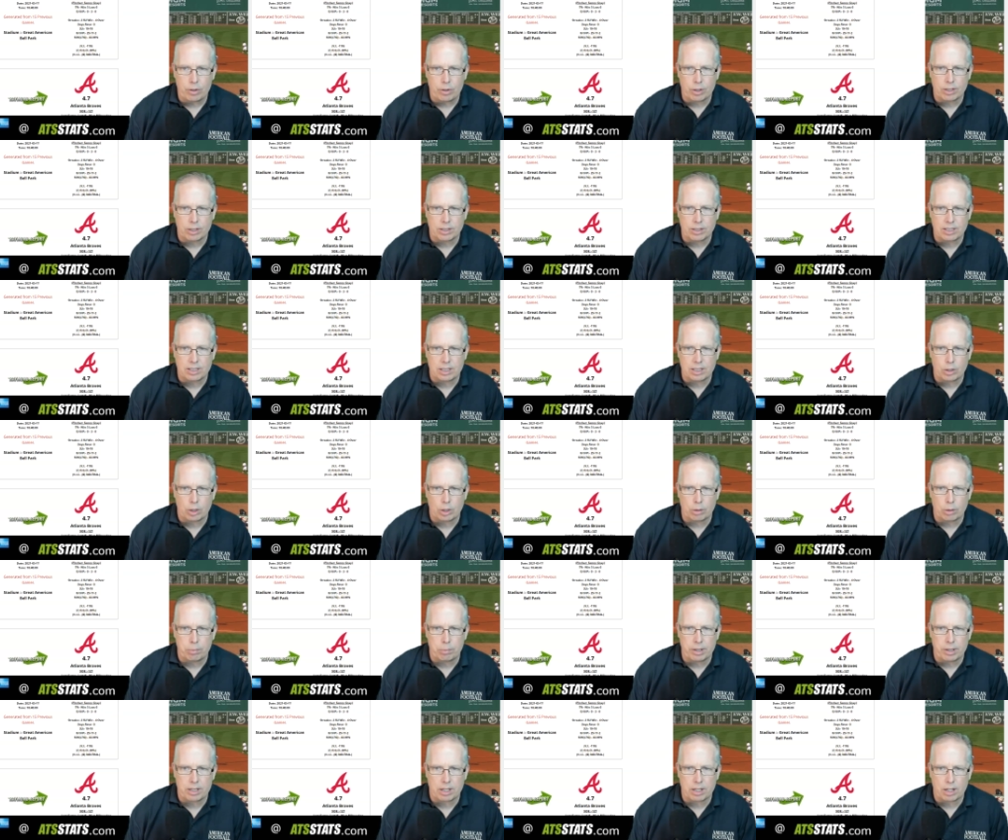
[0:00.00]
You can see they're a
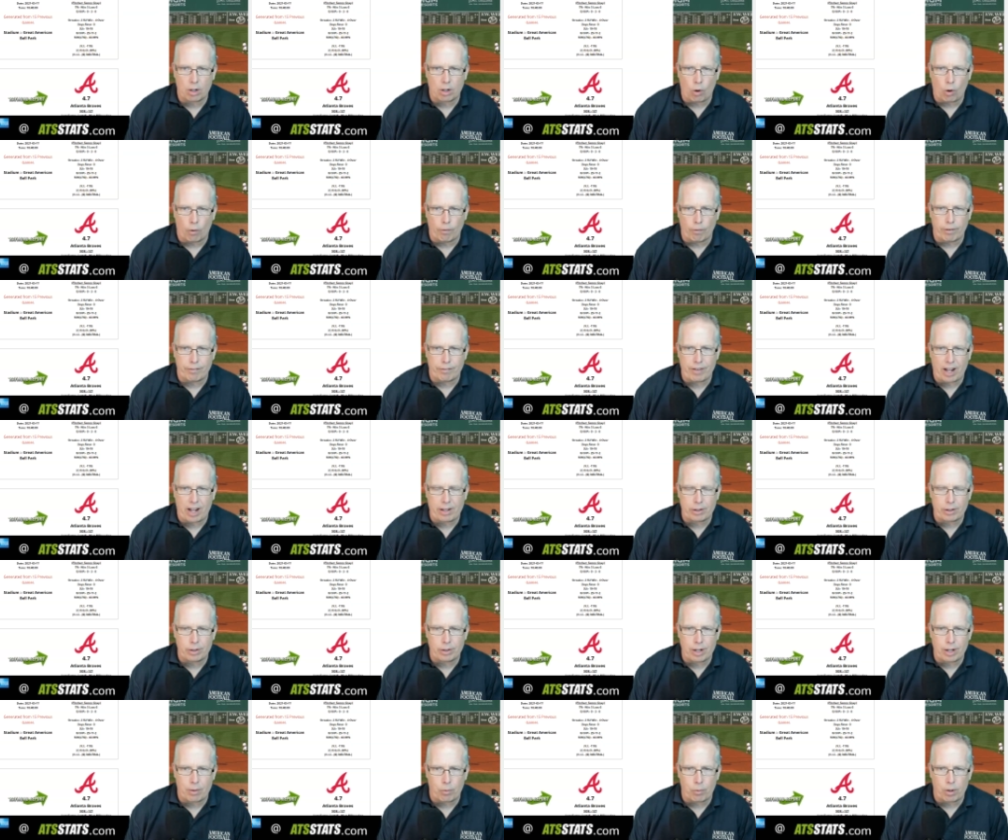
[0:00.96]
bit uh,
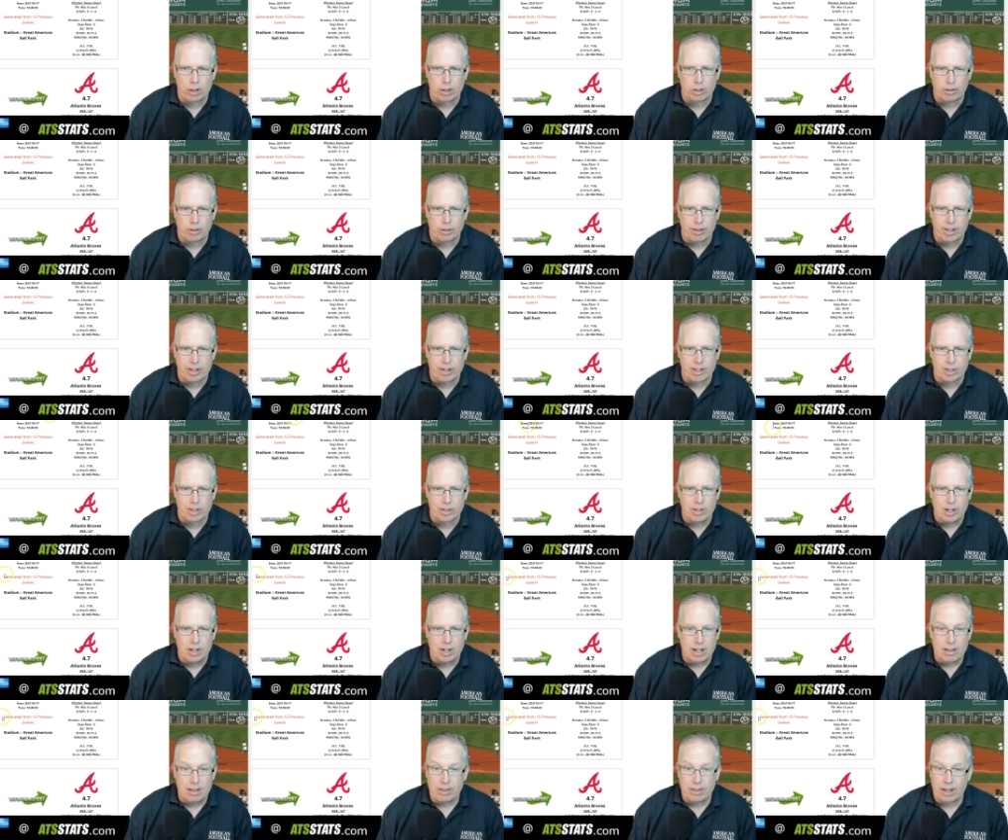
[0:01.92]
overvalued at 132,
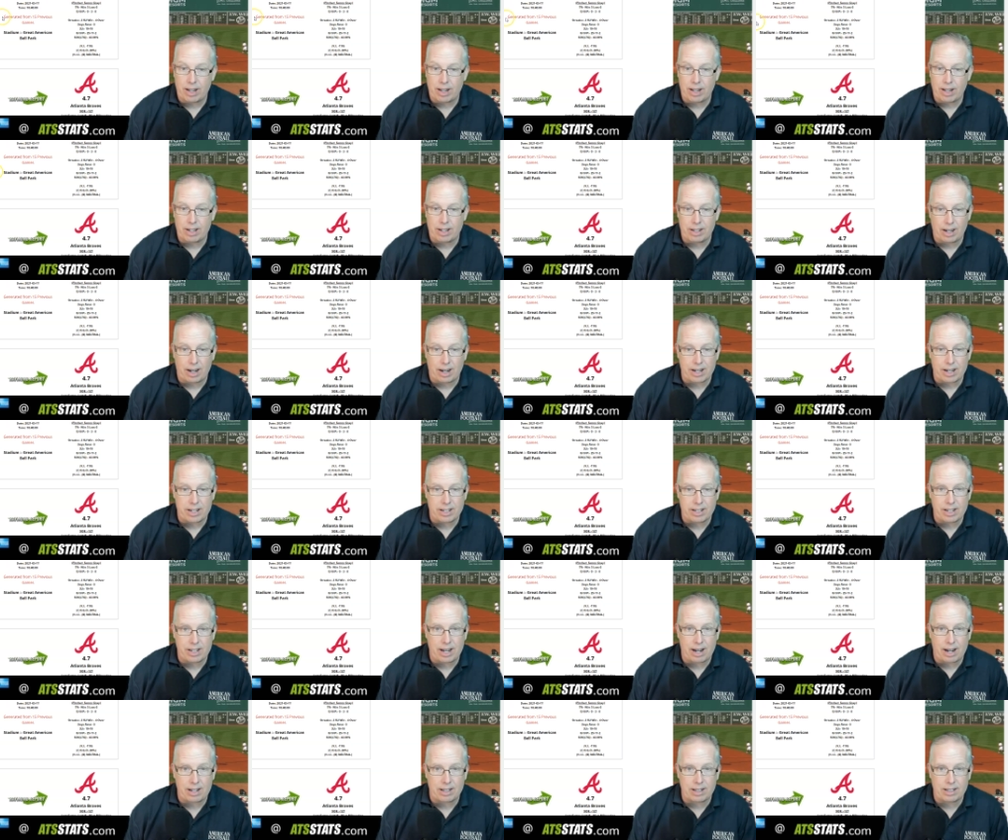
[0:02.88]
and uh, I
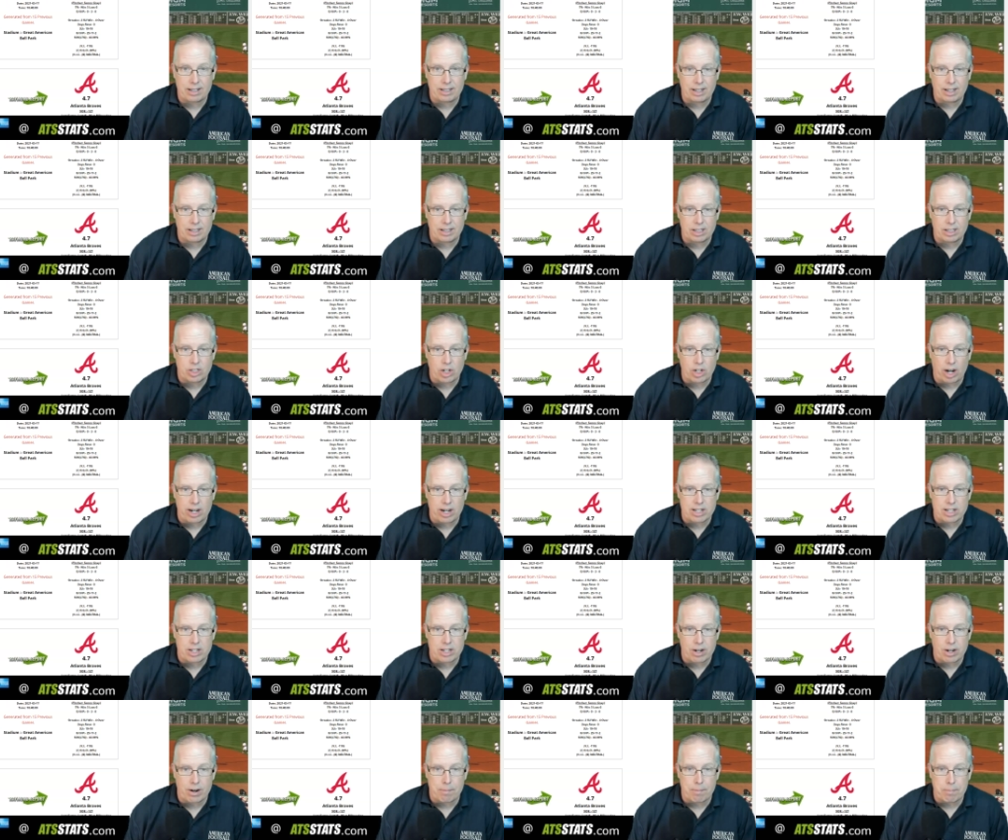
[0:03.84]
did have the uh, the
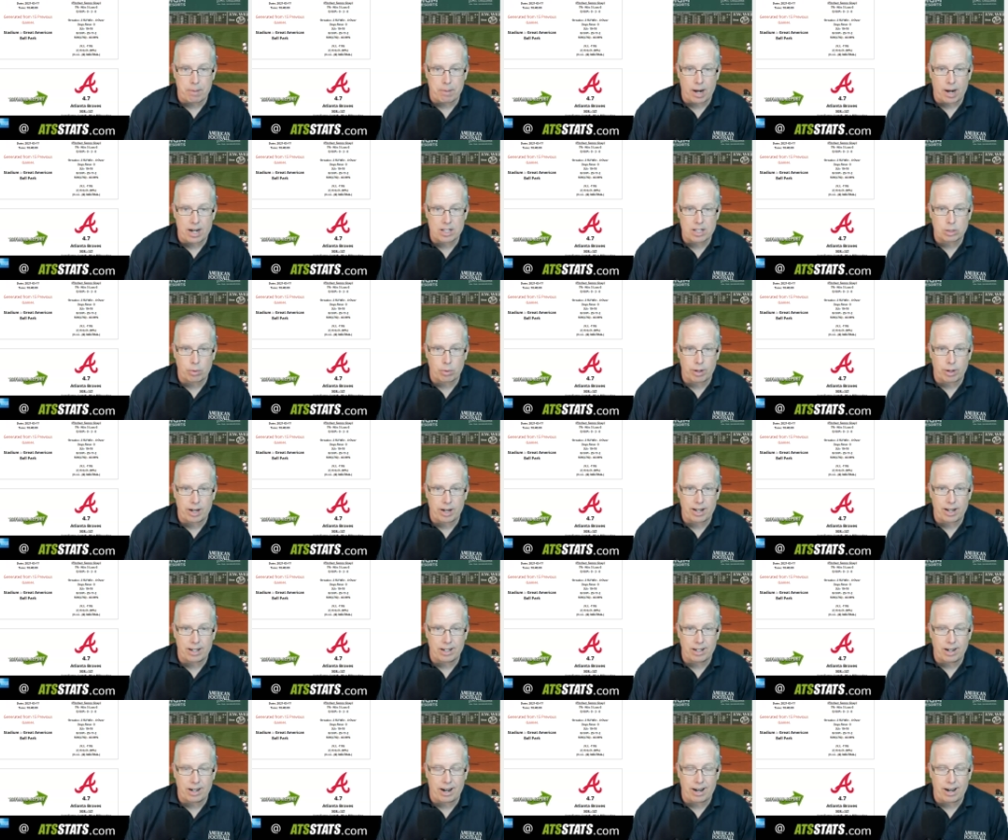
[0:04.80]
Giants here at minus
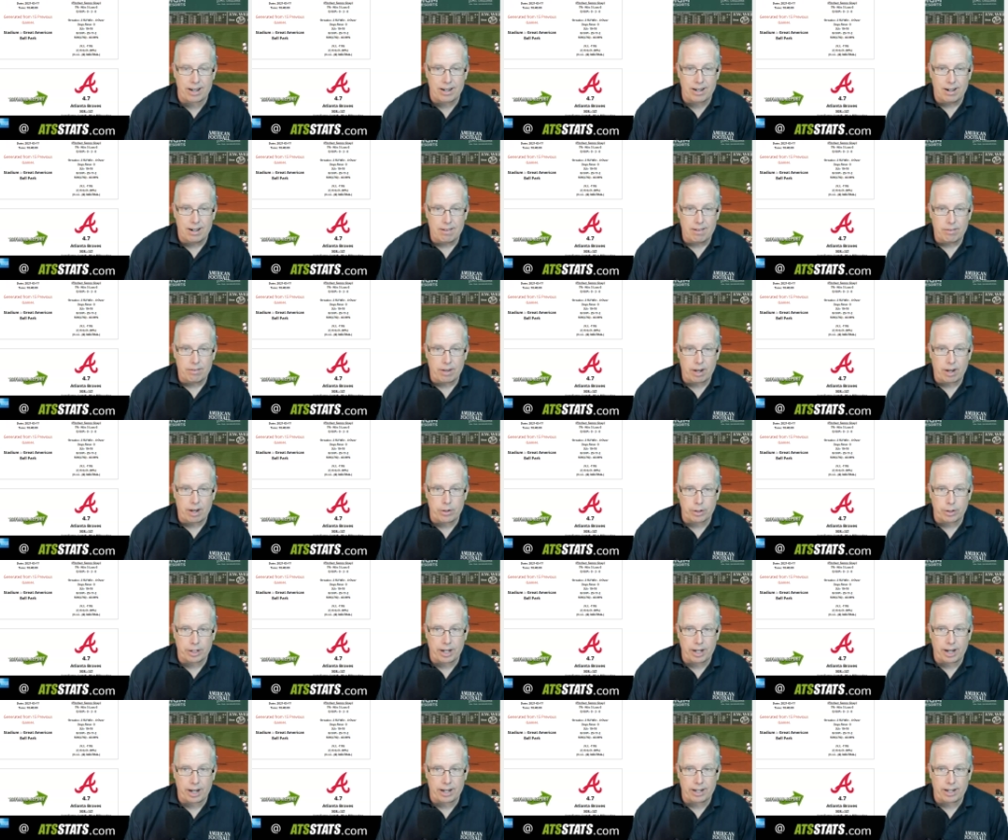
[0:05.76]
189, and
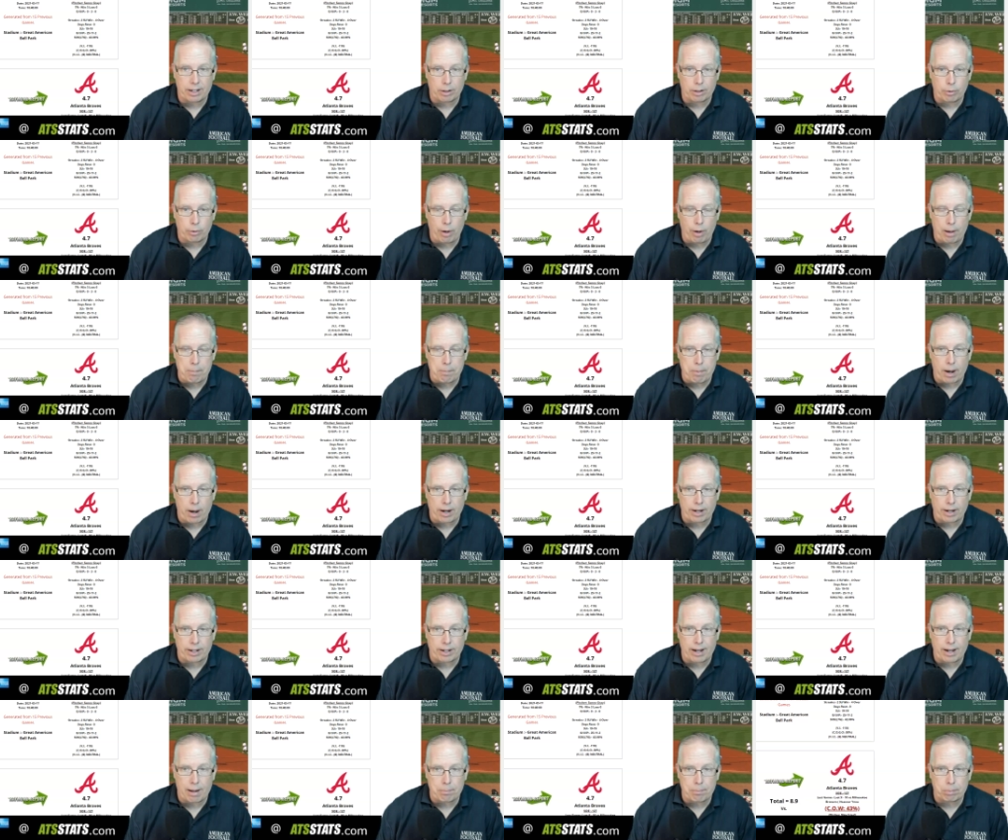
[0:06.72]
you're getting a great
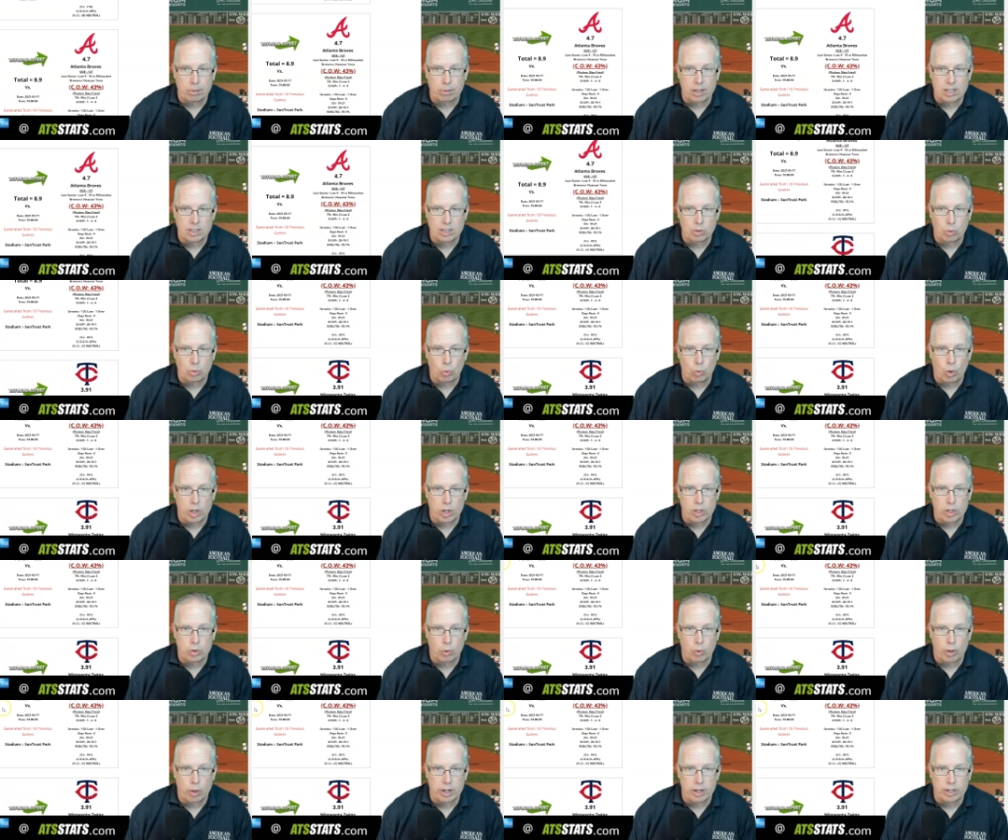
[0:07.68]
bargain at plus
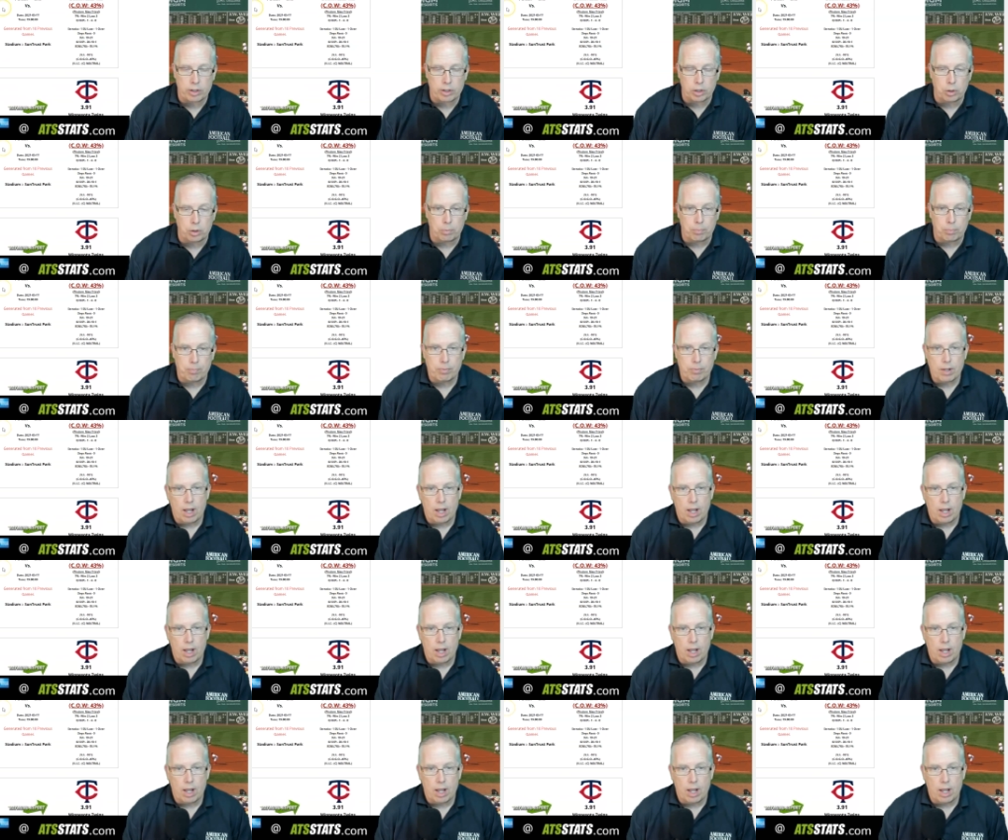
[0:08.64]
122.